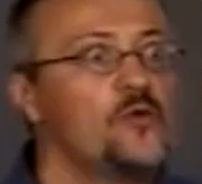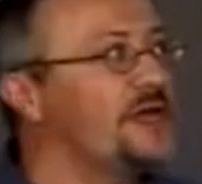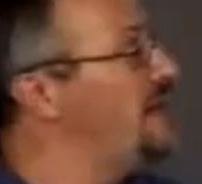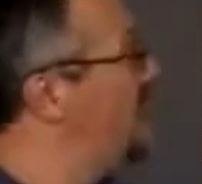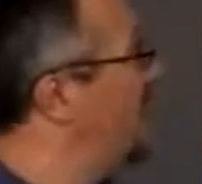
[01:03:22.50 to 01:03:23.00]

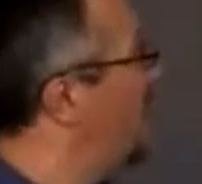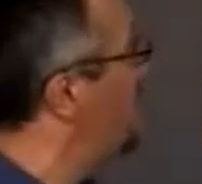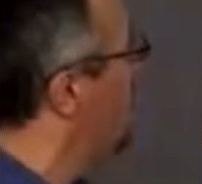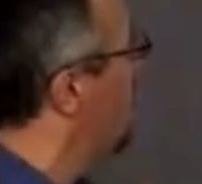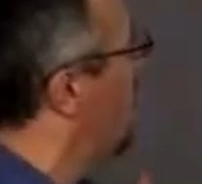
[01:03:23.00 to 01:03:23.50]
going to
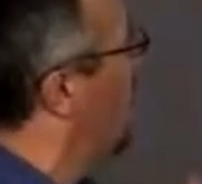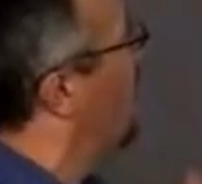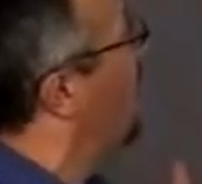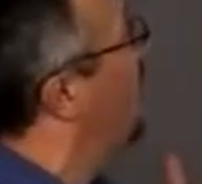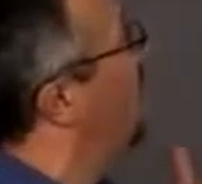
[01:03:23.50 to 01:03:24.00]
get mo, uh,
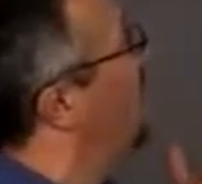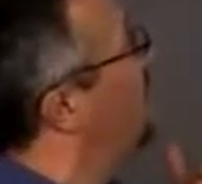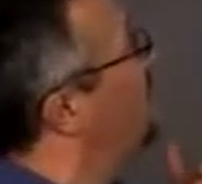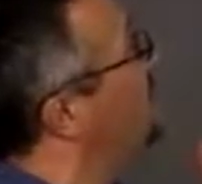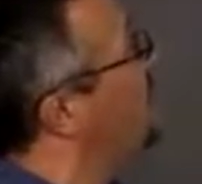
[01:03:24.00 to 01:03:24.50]
uh, at
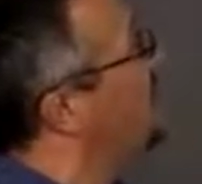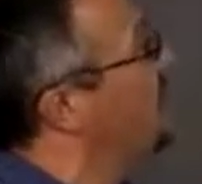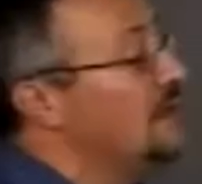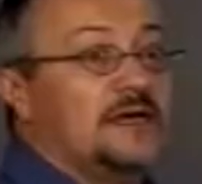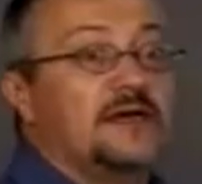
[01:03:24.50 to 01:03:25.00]
least a,
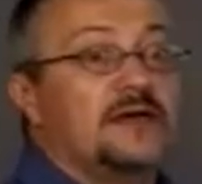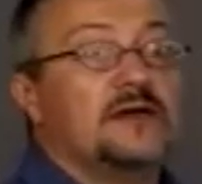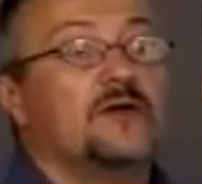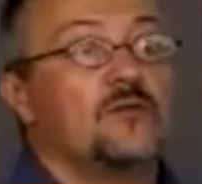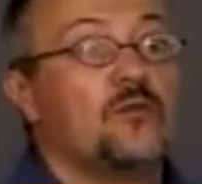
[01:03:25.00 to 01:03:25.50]

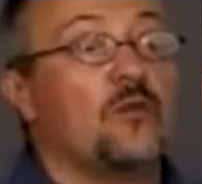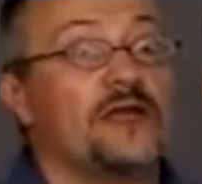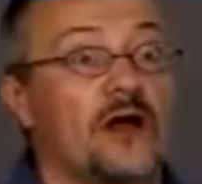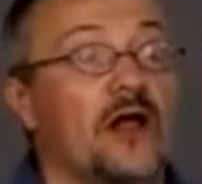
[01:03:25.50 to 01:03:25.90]
what we call a